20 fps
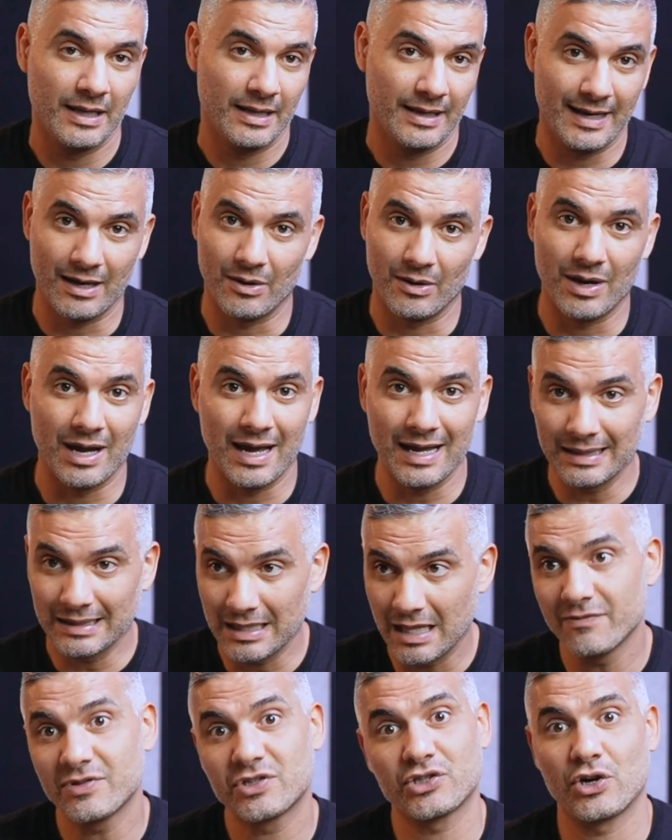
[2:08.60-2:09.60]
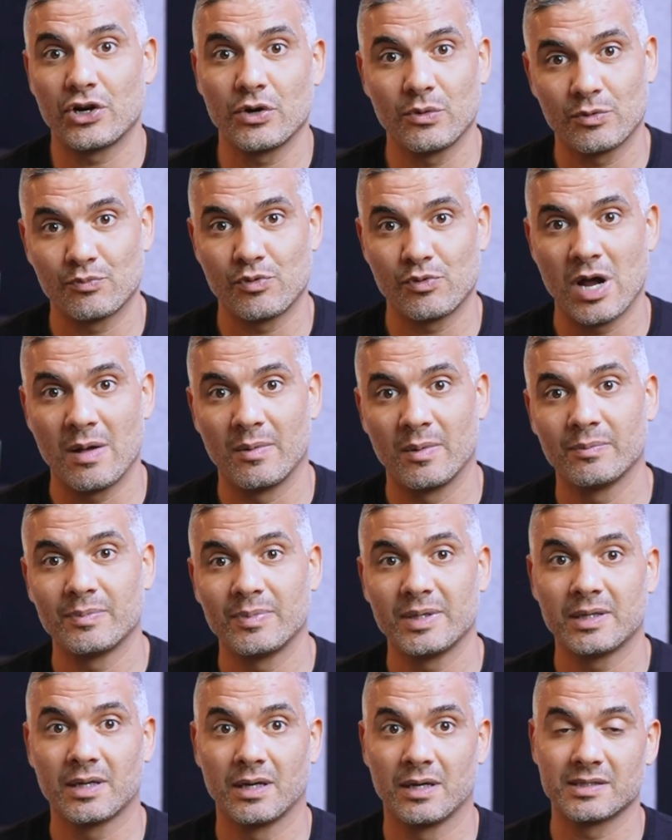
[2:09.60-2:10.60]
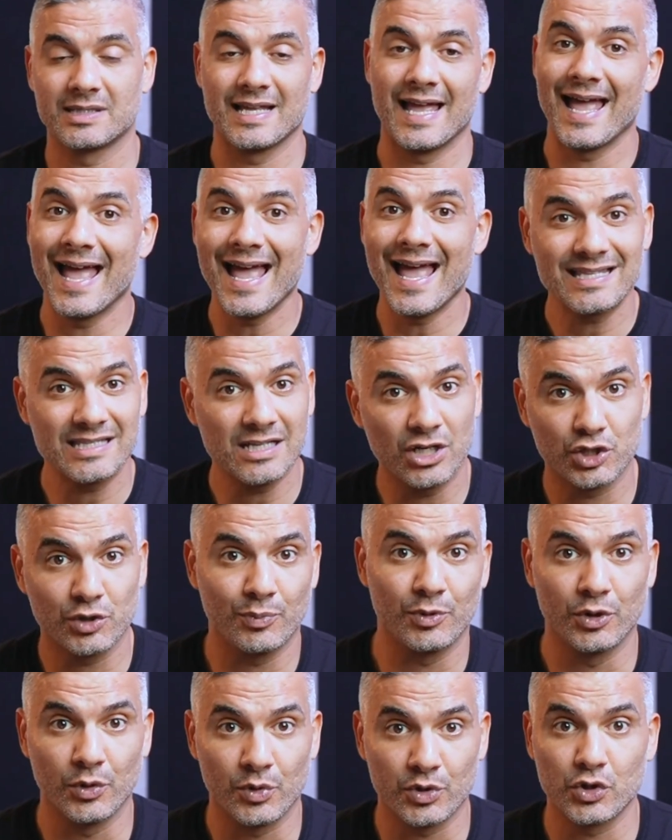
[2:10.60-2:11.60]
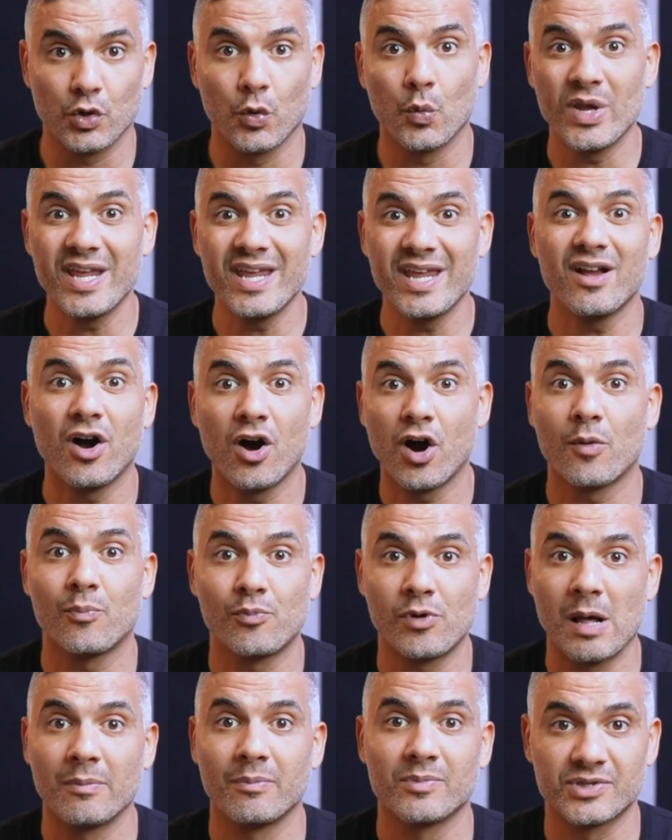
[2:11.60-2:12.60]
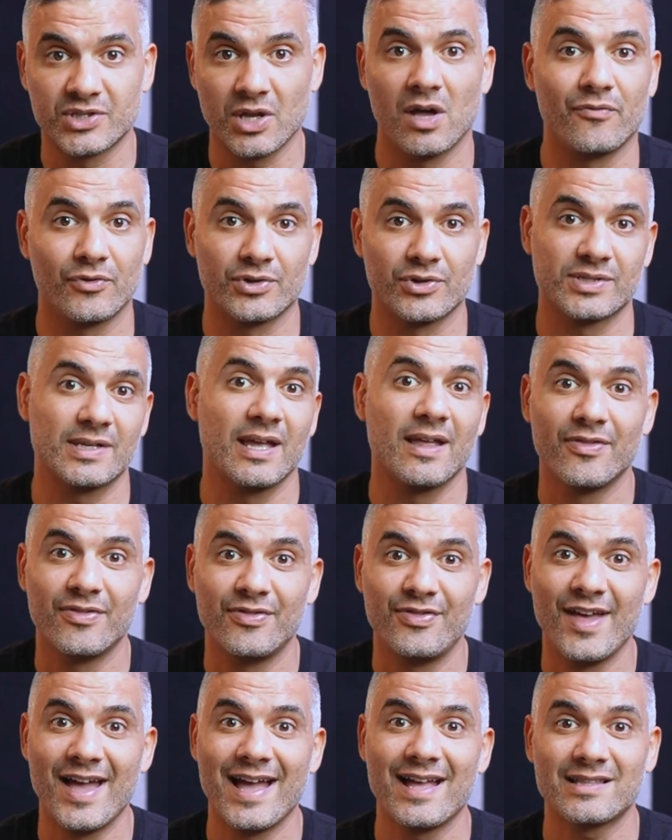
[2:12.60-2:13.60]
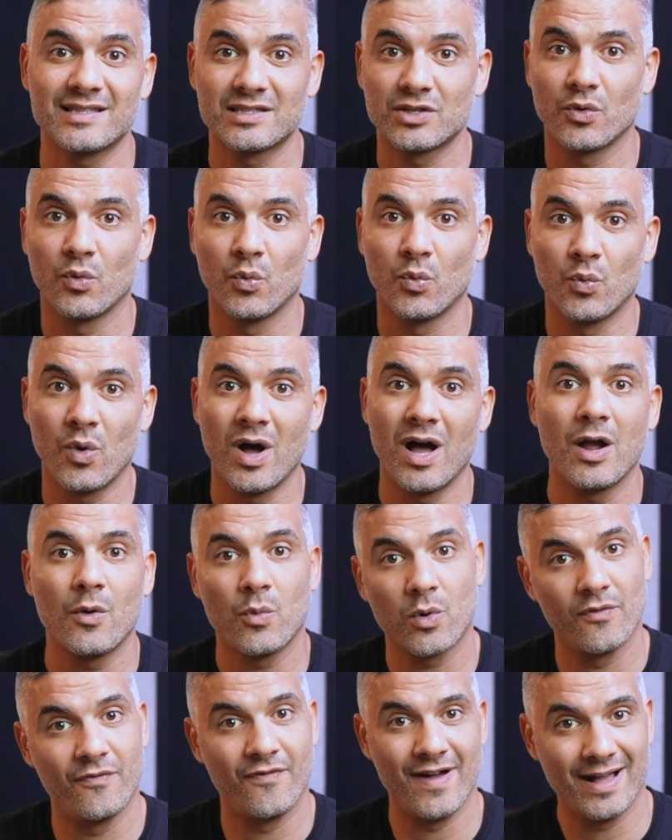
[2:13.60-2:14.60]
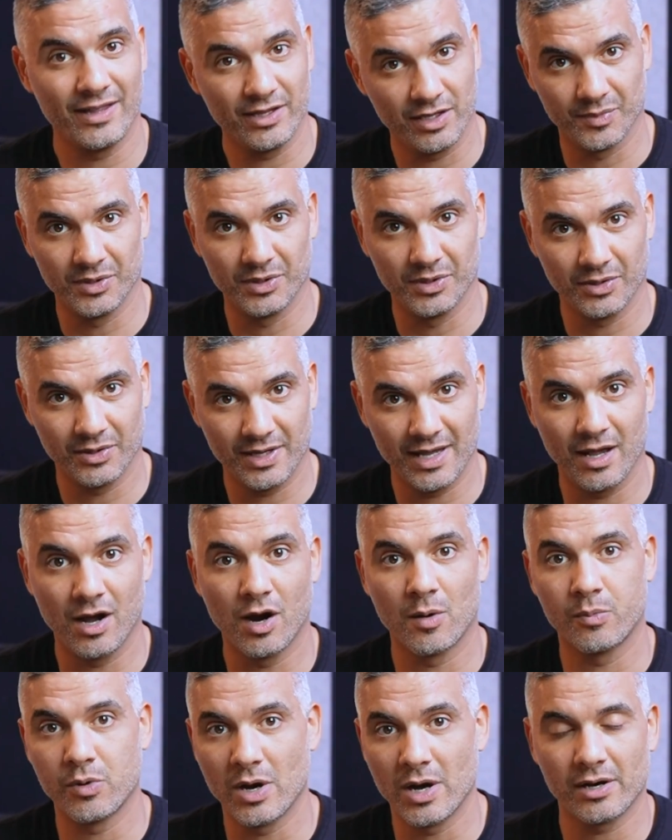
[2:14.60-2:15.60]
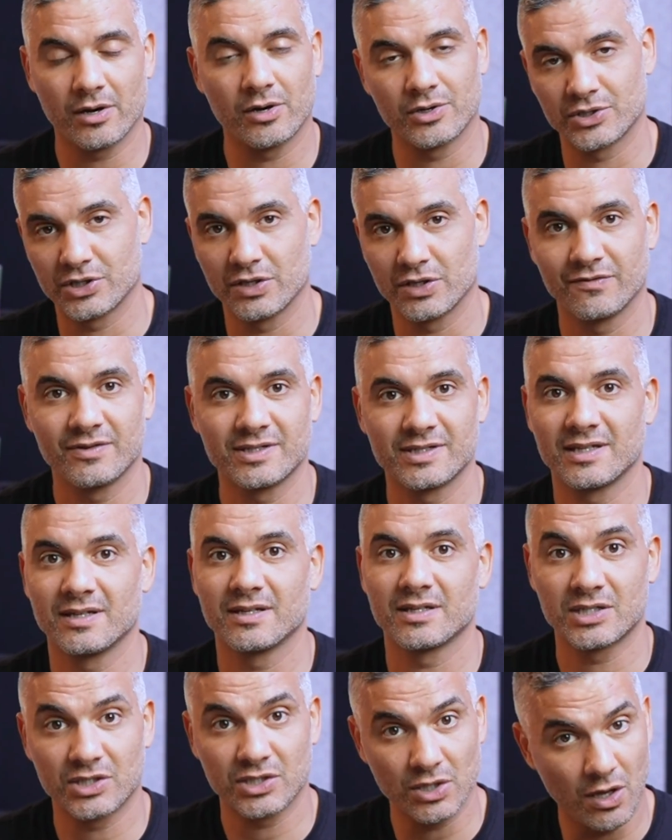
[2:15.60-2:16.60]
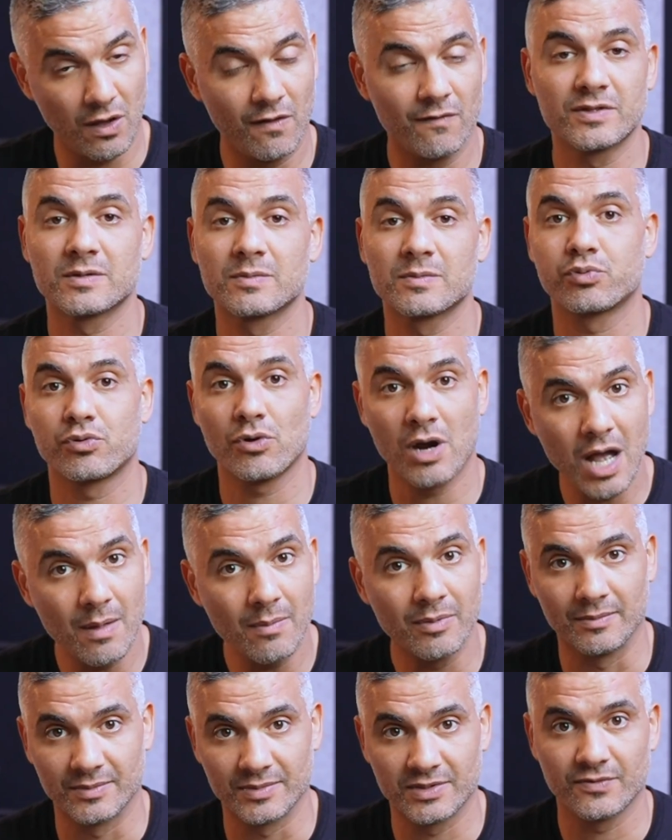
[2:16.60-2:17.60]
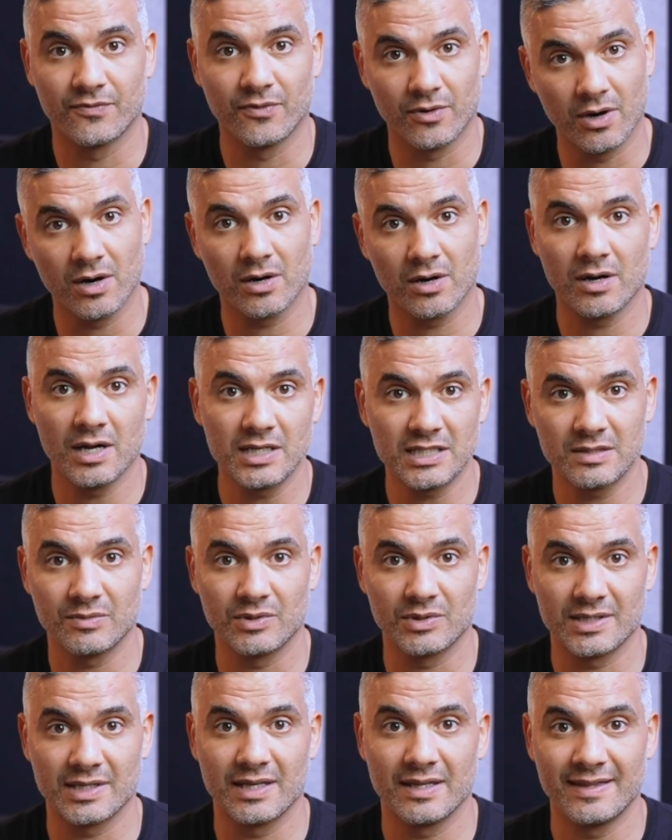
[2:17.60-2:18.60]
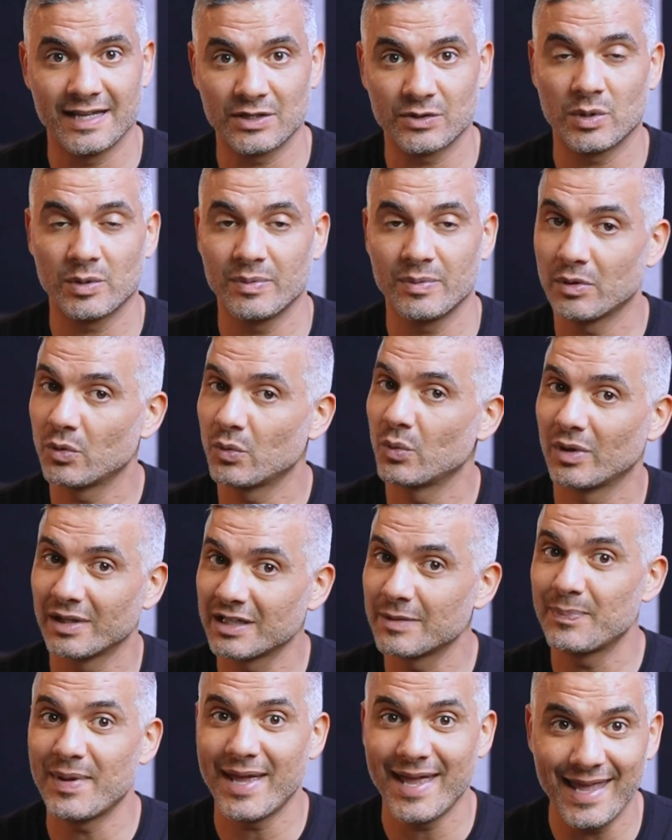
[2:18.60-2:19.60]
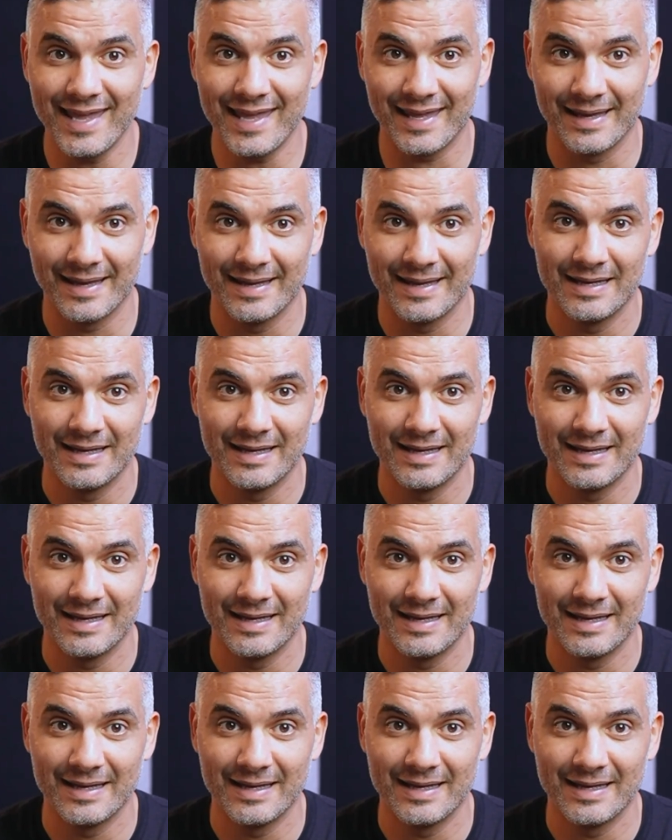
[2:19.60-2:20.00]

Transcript: Now, I love starting with problem because as entrepreneurs, we are problem solvers. That's why we're valuable. Okay. Our product or service solves problems for our customers. That's why people are willing to pay.